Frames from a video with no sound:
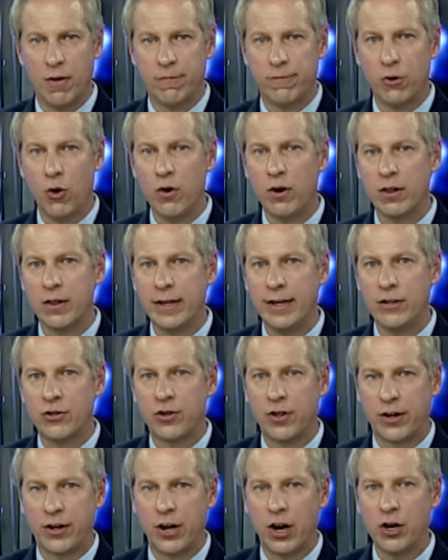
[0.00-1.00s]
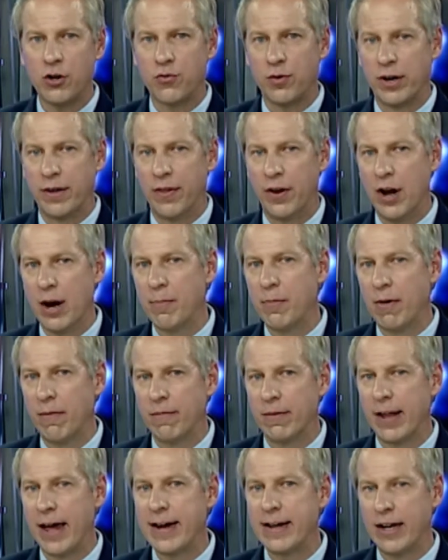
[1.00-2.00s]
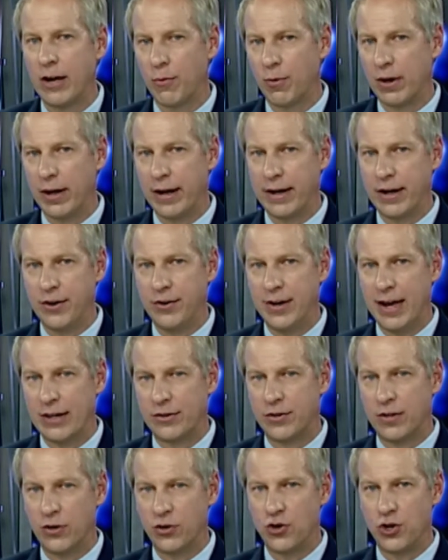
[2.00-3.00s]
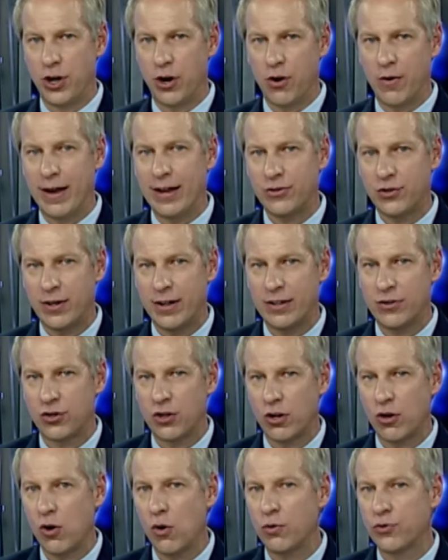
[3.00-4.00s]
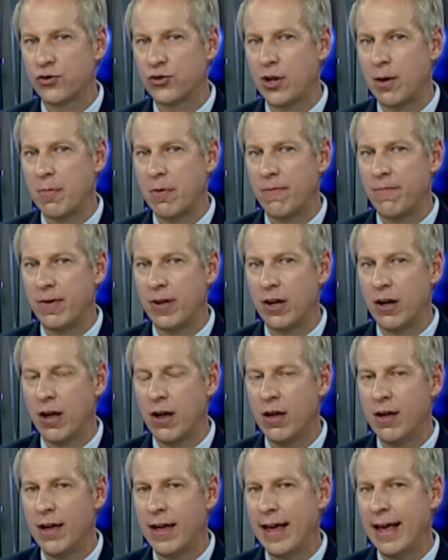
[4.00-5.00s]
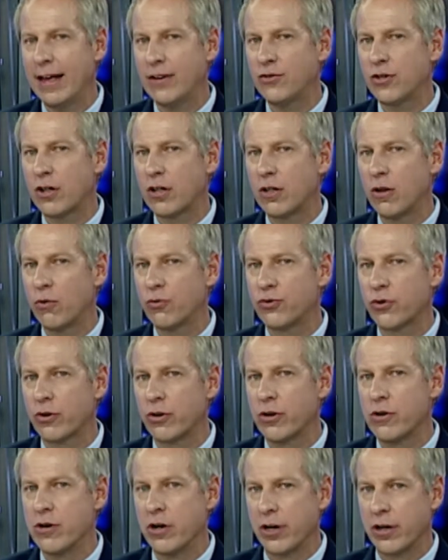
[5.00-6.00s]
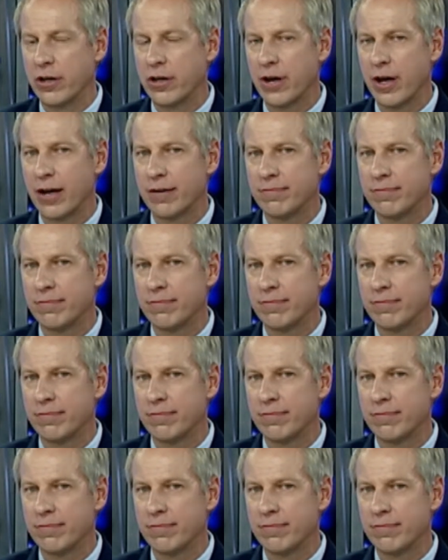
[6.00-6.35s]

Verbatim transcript: Florida leads the country in the number of lightning-related deaths this year. SNN's Nicole Somavilla has a closer look.